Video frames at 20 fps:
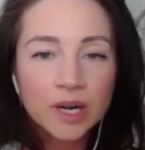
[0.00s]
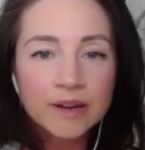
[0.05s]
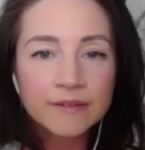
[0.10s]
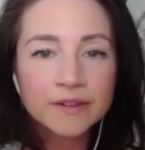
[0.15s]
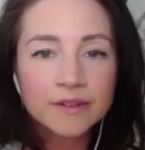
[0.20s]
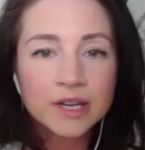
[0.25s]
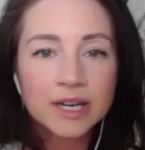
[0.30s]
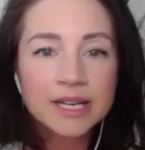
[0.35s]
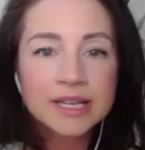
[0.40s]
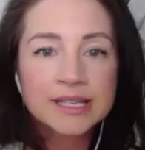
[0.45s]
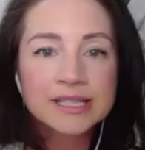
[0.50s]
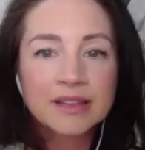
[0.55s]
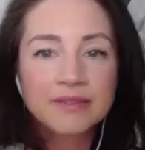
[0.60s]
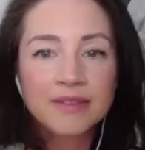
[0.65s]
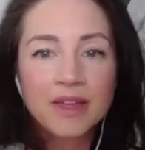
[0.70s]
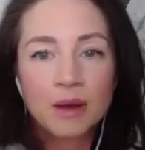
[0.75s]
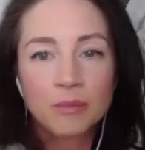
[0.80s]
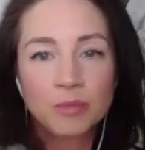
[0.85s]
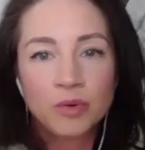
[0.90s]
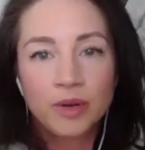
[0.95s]
whatever it is.
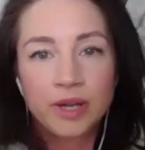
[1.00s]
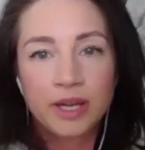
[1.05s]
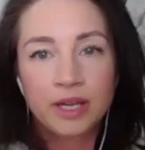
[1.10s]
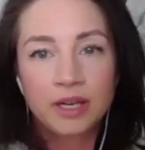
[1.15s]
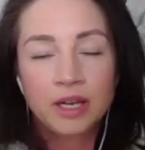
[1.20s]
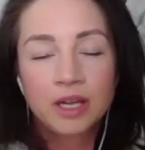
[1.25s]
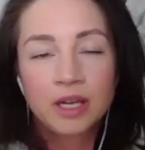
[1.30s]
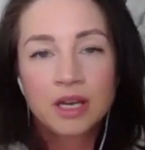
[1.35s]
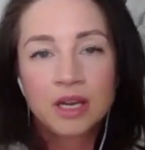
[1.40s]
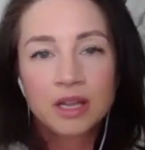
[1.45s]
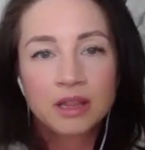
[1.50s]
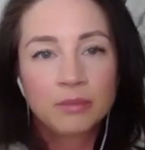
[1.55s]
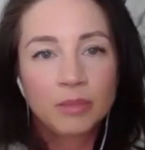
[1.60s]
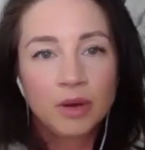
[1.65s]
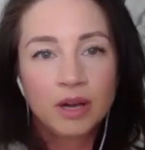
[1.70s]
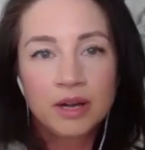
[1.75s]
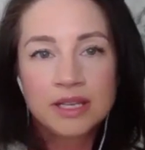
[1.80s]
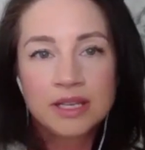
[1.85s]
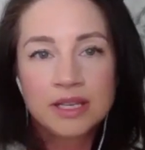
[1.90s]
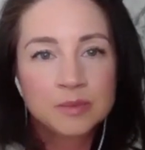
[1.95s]
At that point, the
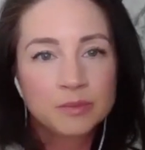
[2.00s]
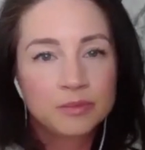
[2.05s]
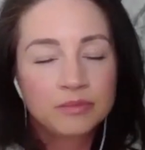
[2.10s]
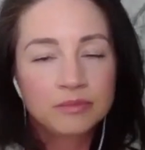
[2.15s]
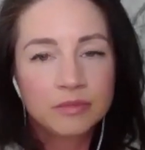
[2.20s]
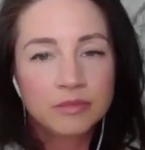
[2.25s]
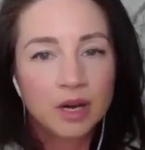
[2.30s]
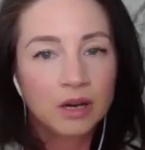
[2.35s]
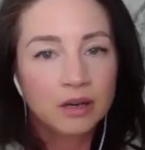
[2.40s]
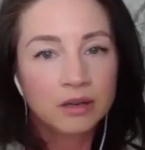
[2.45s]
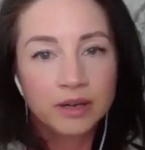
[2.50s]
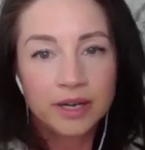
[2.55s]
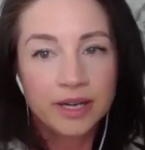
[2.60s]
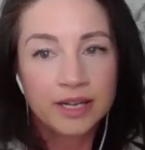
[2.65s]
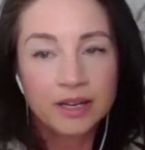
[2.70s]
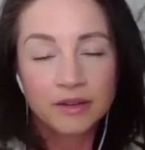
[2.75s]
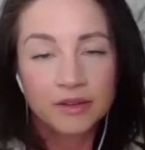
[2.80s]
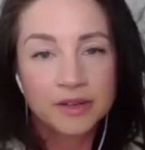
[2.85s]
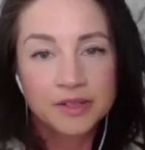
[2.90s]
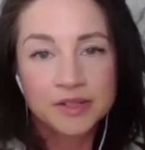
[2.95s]
body is
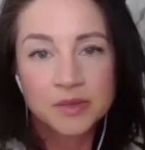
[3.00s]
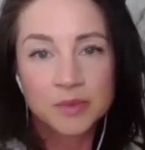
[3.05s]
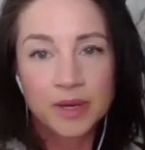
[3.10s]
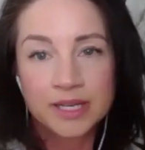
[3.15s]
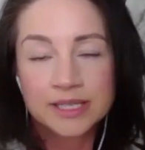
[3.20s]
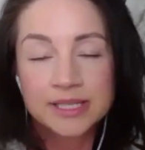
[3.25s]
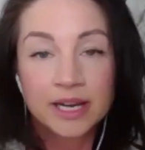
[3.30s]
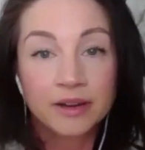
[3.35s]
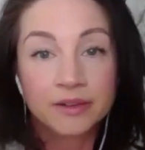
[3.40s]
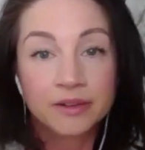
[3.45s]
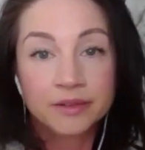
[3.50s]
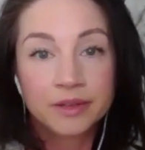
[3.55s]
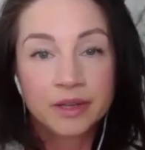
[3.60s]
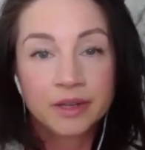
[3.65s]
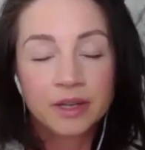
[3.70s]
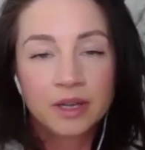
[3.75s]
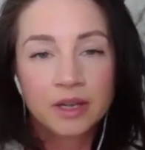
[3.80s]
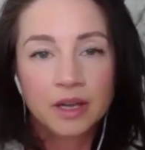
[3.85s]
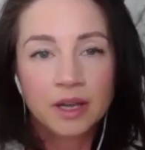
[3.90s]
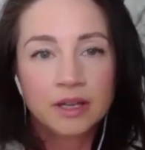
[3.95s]
already on its way down.
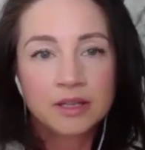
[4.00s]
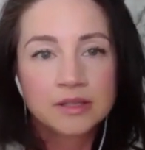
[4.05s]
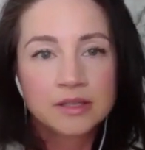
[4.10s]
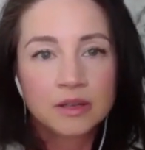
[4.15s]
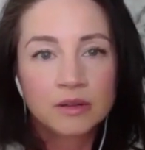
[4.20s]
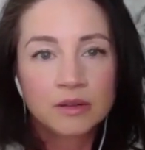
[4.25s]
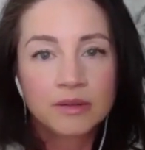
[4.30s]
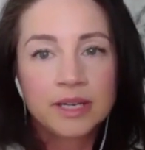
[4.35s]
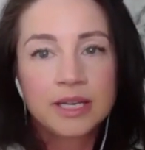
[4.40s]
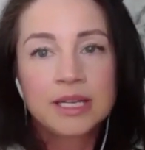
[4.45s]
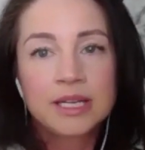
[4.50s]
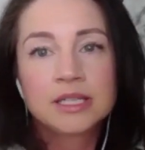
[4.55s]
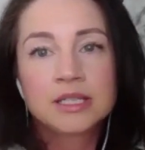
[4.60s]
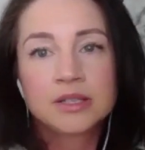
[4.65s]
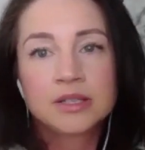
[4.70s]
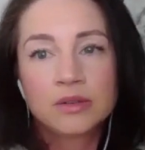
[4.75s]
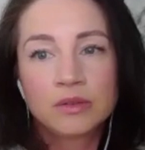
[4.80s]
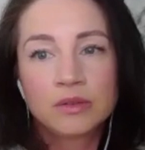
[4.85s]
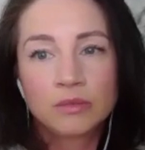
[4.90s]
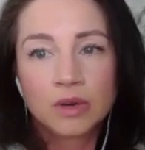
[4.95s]
And so we need
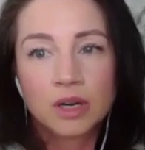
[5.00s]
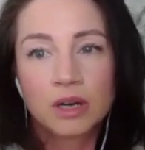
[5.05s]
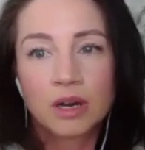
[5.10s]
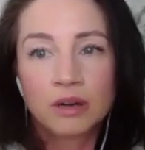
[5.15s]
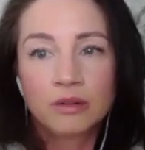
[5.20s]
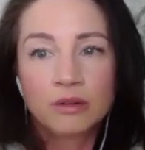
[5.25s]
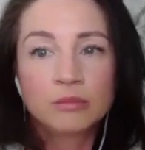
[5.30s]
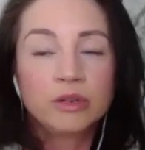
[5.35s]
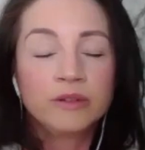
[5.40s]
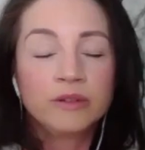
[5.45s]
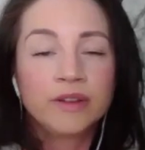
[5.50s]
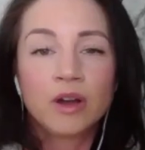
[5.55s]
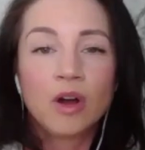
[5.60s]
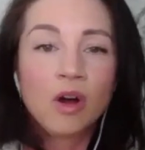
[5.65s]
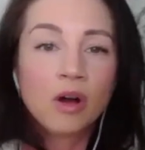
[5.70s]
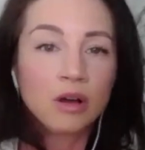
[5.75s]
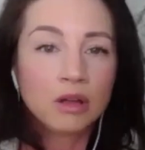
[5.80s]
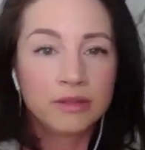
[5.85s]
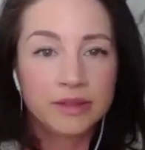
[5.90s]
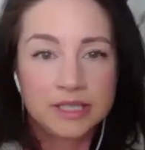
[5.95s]
to work on removing
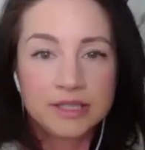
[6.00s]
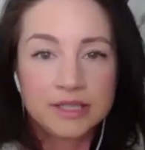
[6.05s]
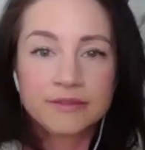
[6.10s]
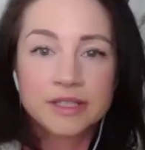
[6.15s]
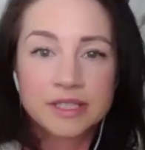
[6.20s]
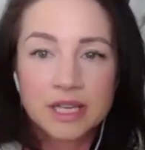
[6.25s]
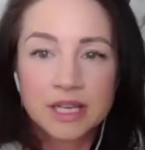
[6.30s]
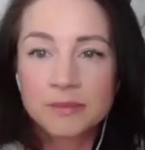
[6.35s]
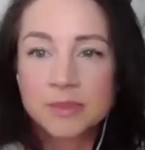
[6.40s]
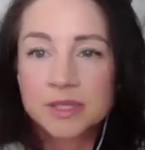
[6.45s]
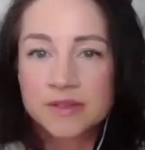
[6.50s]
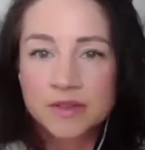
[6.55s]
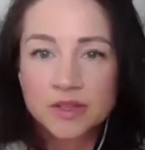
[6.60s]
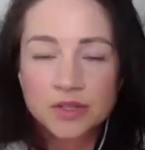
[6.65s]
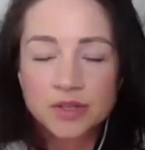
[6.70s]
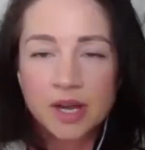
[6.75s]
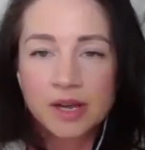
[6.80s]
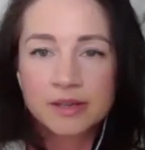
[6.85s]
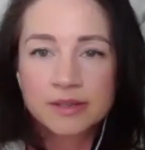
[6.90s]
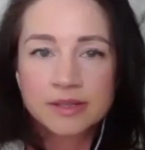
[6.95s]
all of the different types of
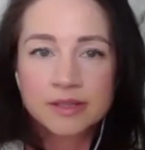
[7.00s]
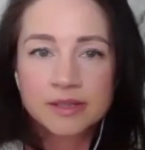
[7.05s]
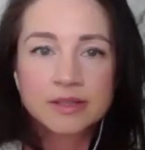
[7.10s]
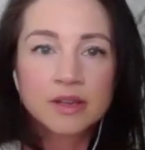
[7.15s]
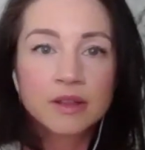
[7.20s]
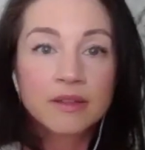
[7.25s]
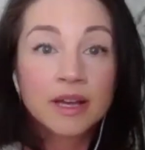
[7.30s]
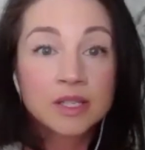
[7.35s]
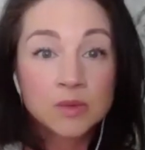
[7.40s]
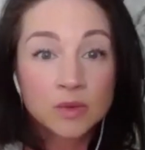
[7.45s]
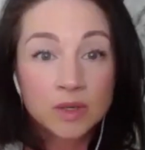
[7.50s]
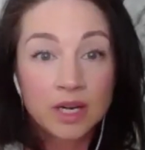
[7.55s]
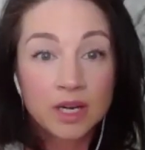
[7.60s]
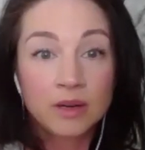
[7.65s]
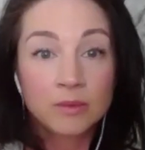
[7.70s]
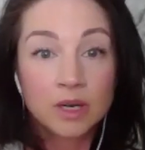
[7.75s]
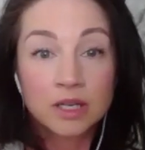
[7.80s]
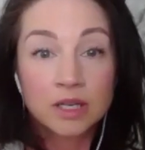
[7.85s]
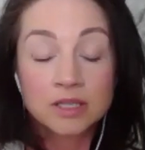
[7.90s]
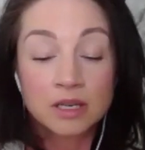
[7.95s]
stress. And so that's what
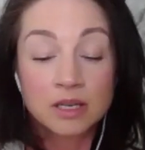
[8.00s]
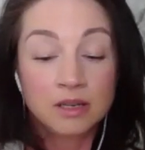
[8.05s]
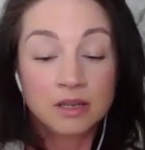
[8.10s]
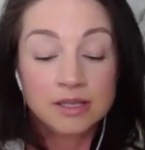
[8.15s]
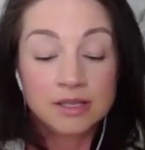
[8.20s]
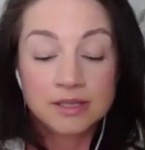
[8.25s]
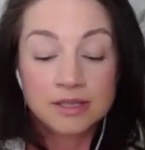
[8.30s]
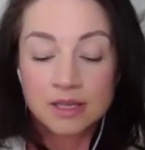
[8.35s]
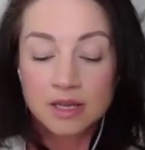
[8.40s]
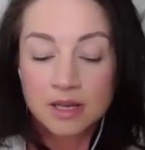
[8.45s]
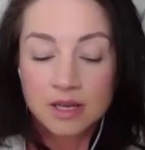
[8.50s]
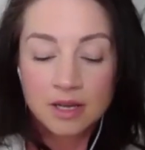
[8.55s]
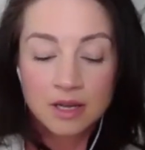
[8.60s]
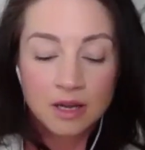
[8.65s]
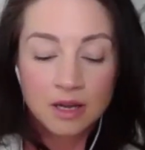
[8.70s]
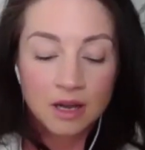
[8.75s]
I worked on, is